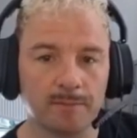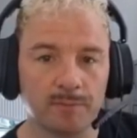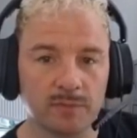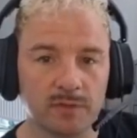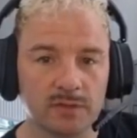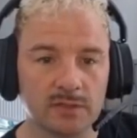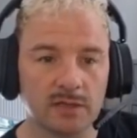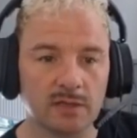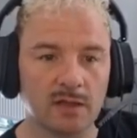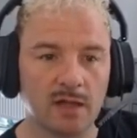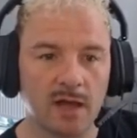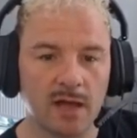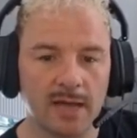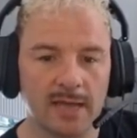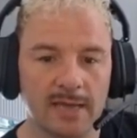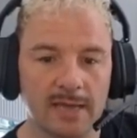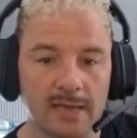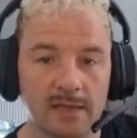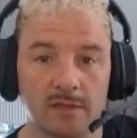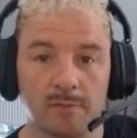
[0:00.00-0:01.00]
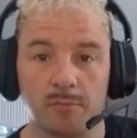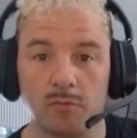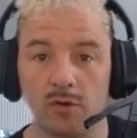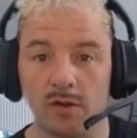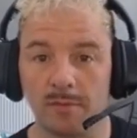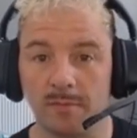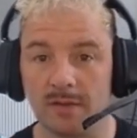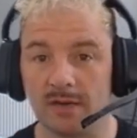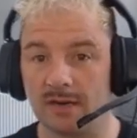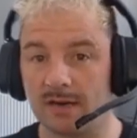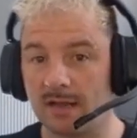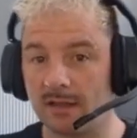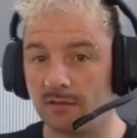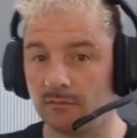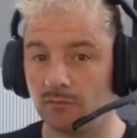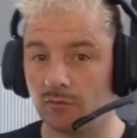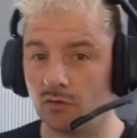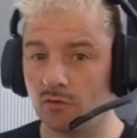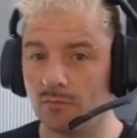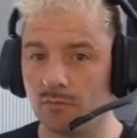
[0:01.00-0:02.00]
until I either put him in
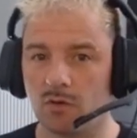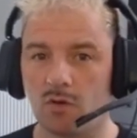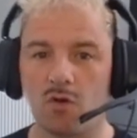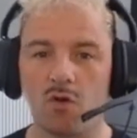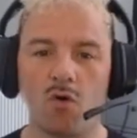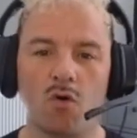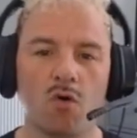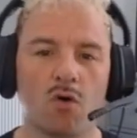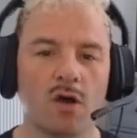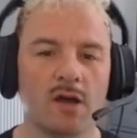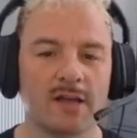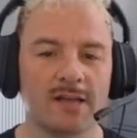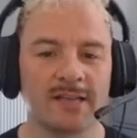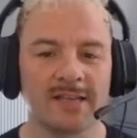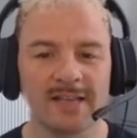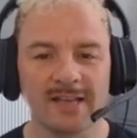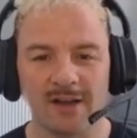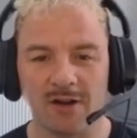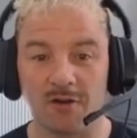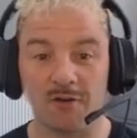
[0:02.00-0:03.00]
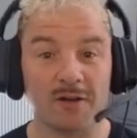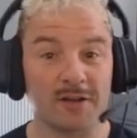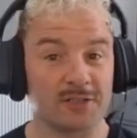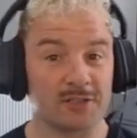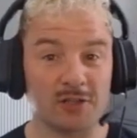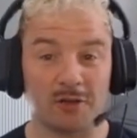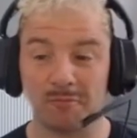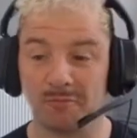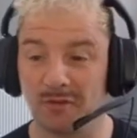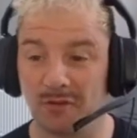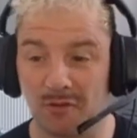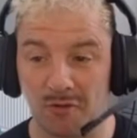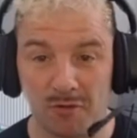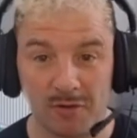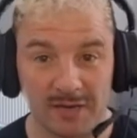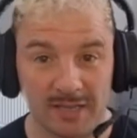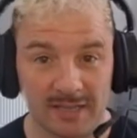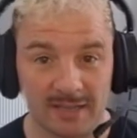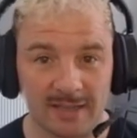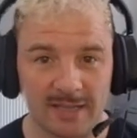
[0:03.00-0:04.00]
another room or or I stop
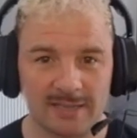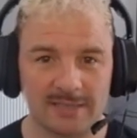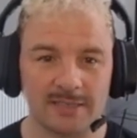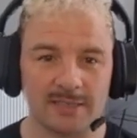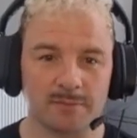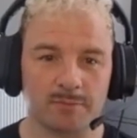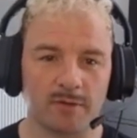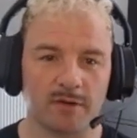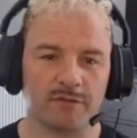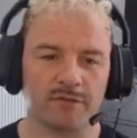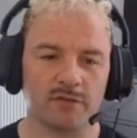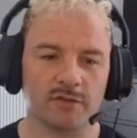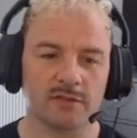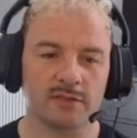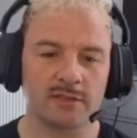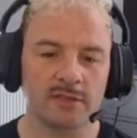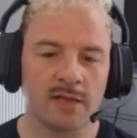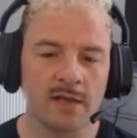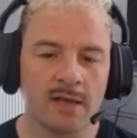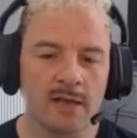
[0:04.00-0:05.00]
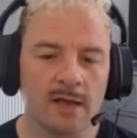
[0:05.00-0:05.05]
recording. That's his preference.